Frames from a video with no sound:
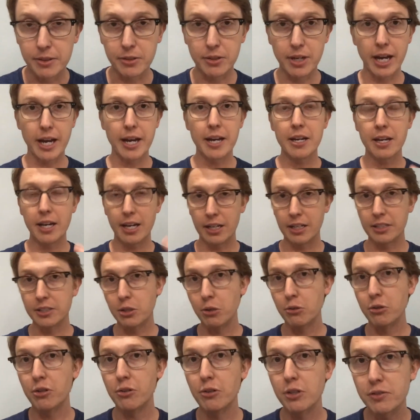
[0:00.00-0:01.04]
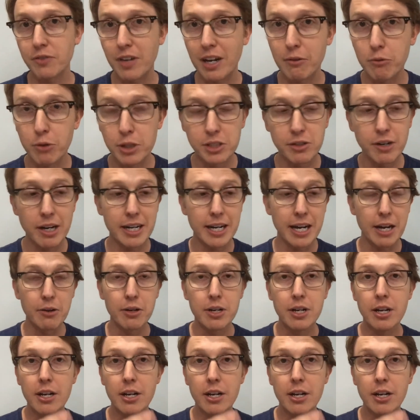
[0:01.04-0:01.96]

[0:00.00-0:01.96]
Okay, and let's go through those five ways right now.